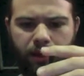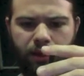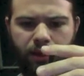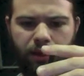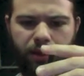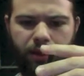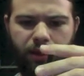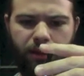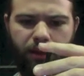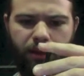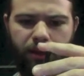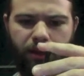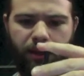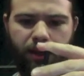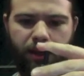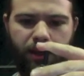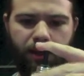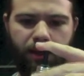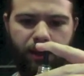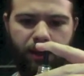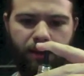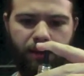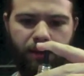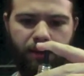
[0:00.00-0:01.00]
that
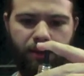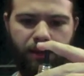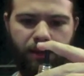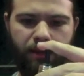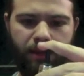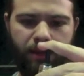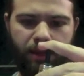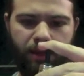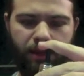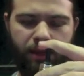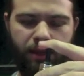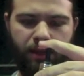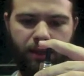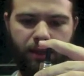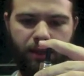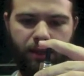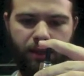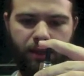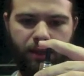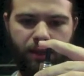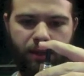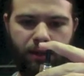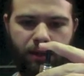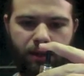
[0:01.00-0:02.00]
came
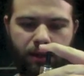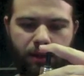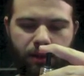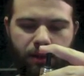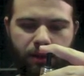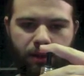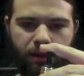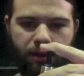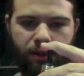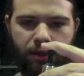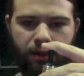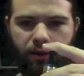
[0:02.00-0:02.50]
I don't know